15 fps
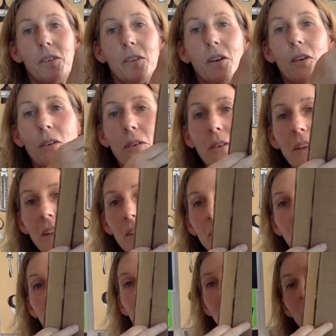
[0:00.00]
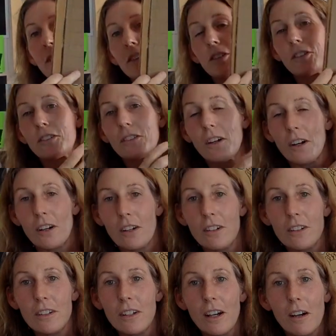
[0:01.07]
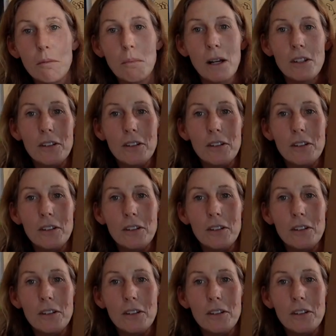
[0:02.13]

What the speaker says: So this is the start of my